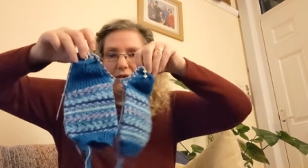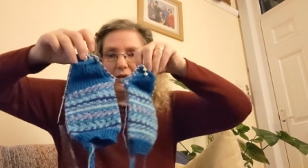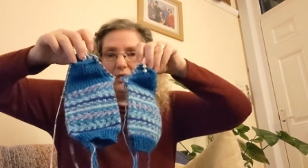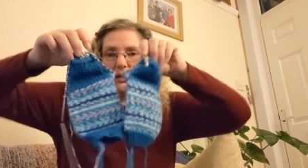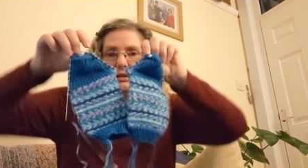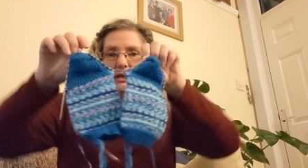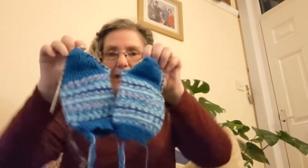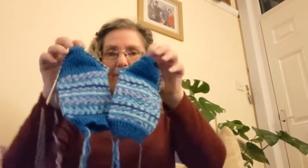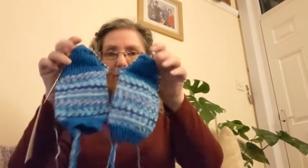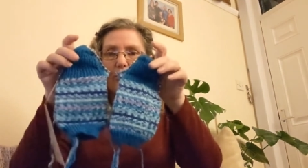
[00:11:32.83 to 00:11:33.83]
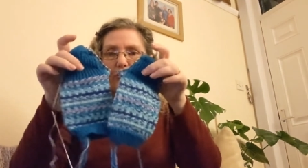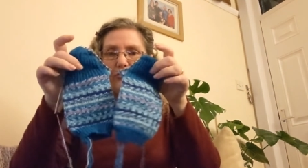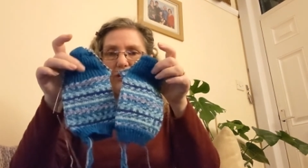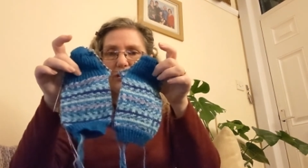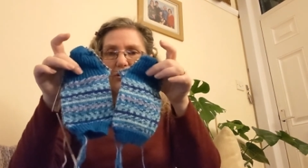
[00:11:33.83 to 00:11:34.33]
And then I'll have
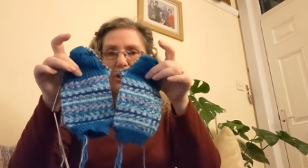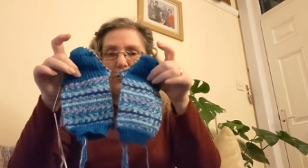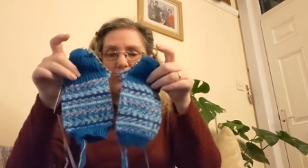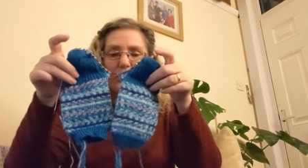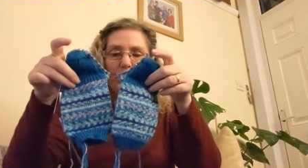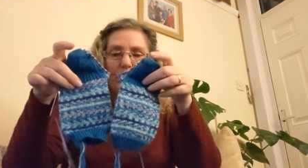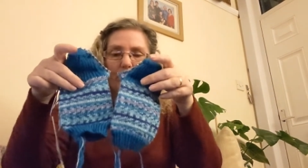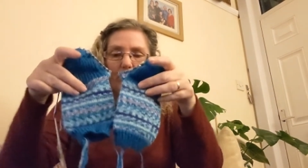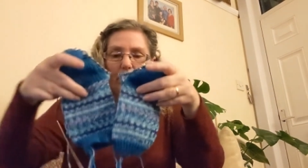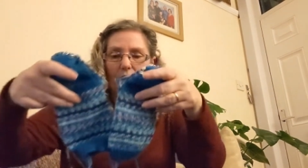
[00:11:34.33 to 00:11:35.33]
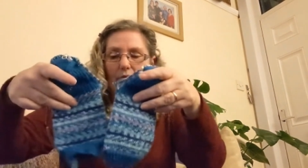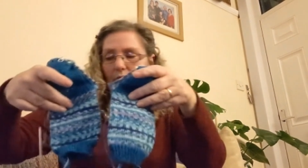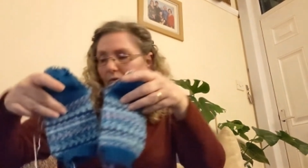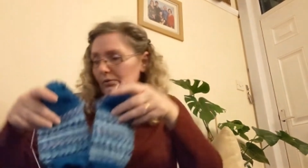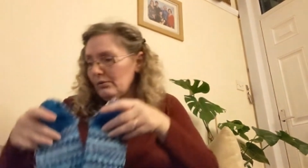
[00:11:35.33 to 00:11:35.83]
contrasting toes as well.
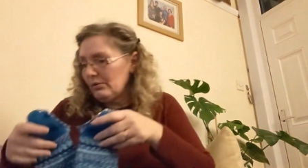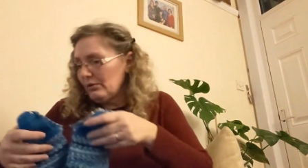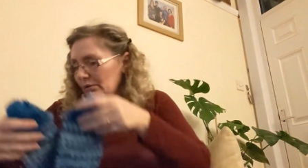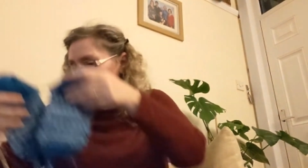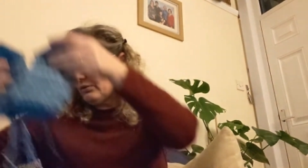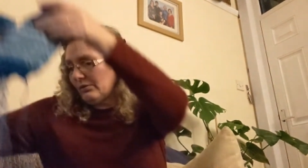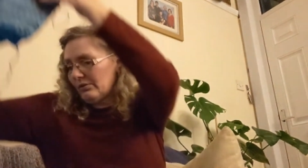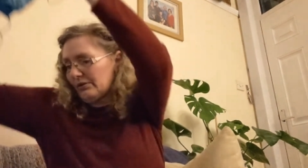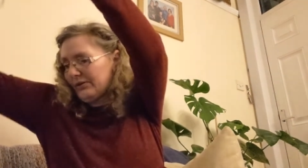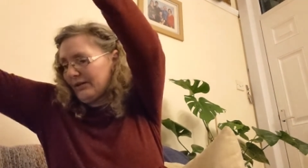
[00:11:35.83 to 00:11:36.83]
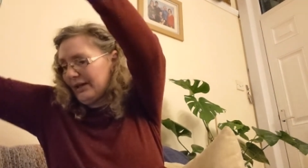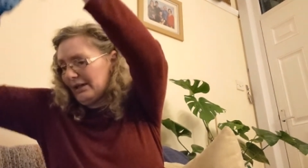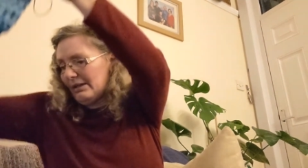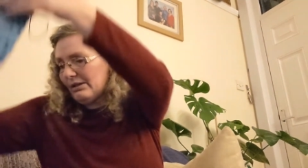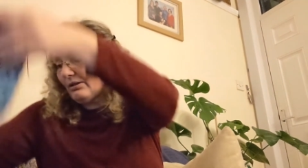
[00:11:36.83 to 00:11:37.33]
So that
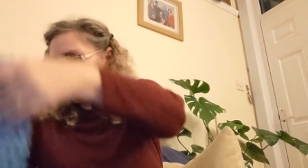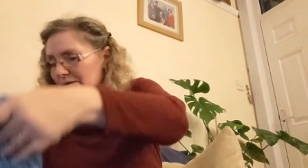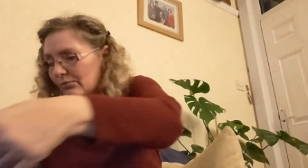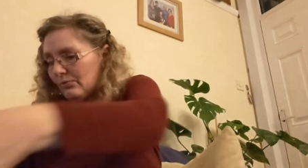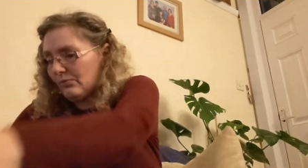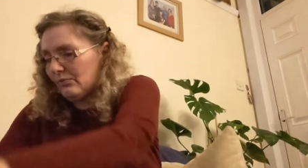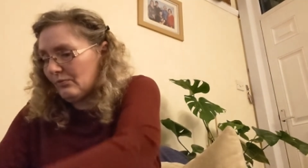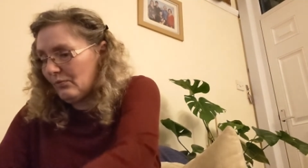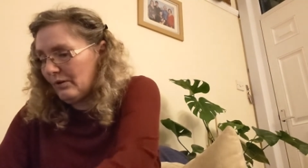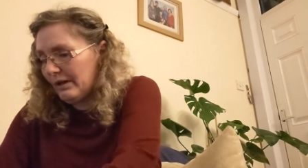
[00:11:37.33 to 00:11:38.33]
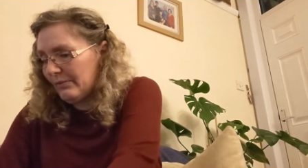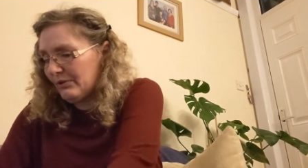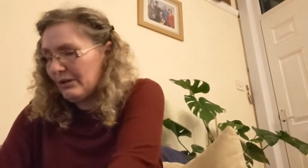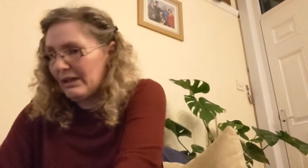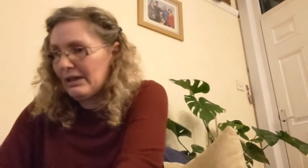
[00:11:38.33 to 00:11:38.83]
is what I'm
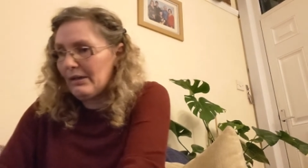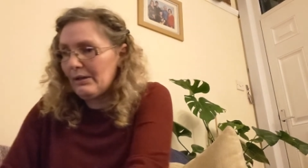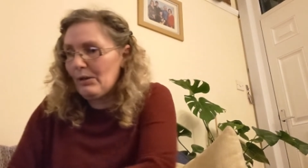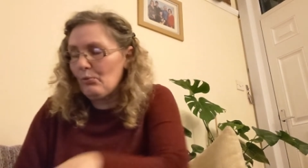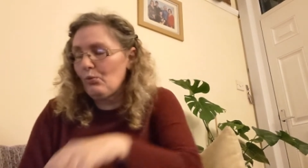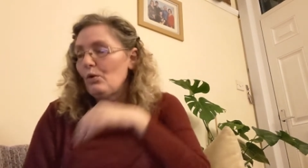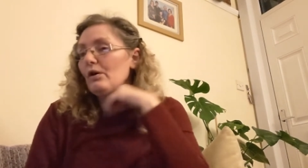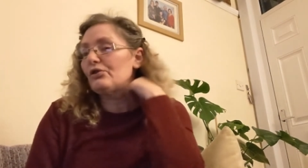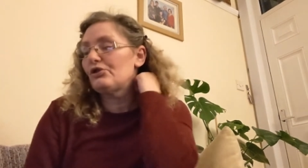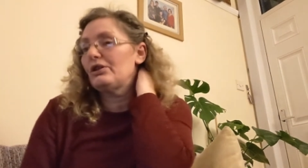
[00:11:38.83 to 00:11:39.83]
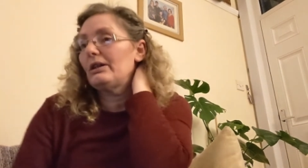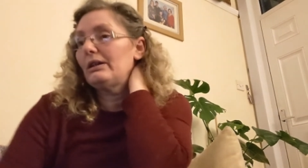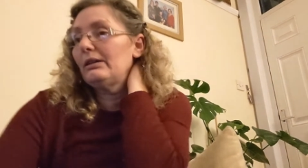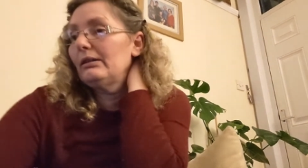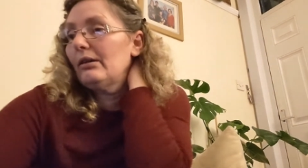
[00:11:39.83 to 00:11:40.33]
doing. And I am
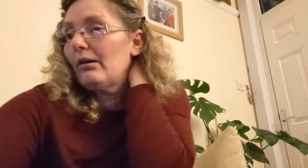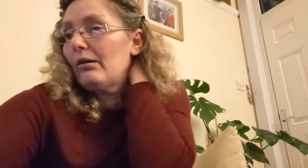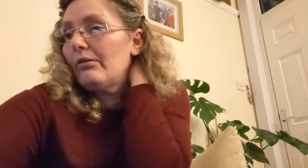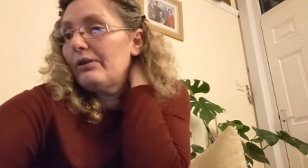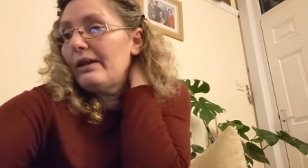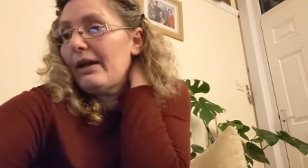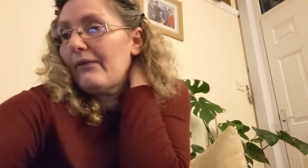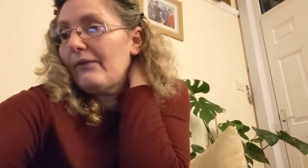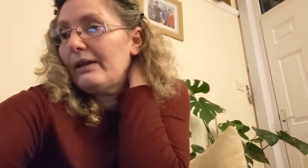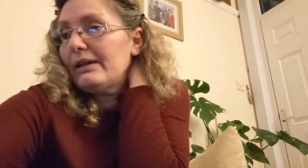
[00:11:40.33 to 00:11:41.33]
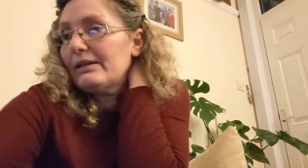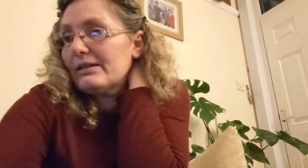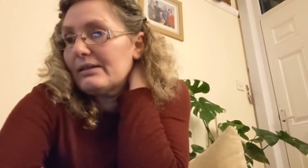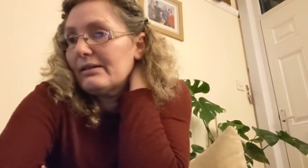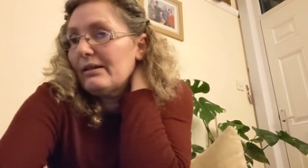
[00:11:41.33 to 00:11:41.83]
watching on Netflix